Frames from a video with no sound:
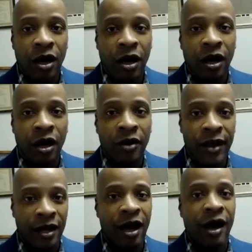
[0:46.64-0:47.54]

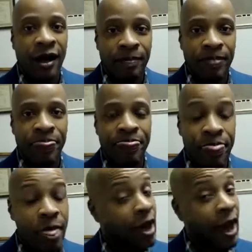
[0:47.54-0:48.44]
that God
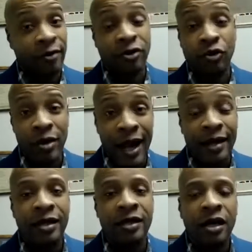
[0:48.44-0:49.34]
has
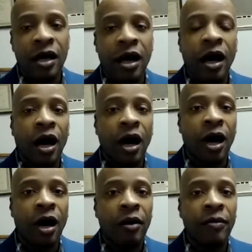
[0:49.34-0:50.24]
created.
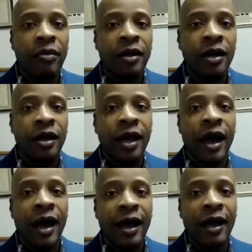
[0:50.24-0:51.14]
Um,
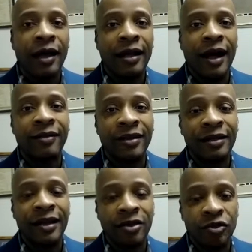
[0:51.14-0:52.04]
and I
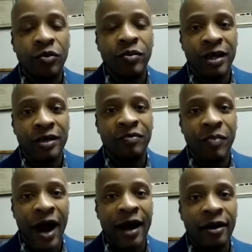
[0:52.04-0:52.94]
think that you will be
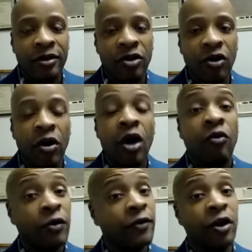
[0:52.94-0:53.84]
inspired. So,
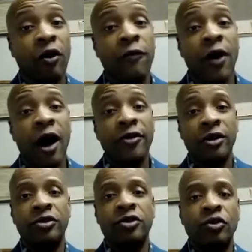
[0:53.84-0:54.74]
with no
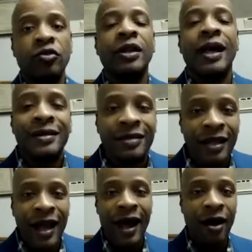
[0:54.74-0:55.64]
further ado, let's
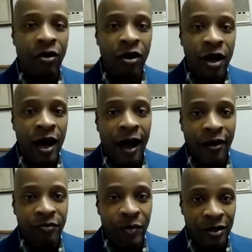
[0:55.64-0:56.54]
allow our
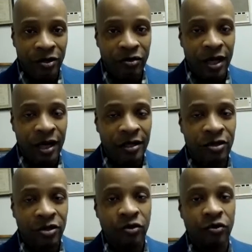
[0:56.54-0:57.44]
special
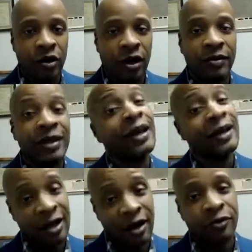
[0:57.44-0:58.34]
guest to, and
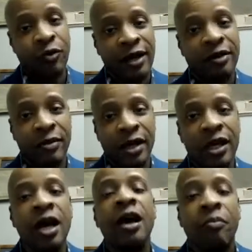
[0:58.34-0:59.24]
he comes
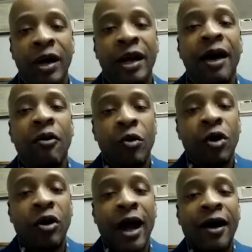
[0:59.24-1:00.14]
recommended, but we're
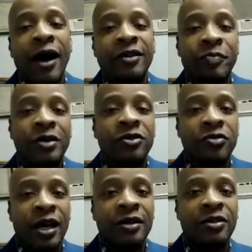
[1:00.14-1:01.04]
going to allow our special
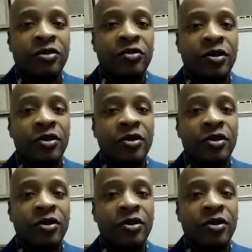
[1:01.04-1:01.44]
guest to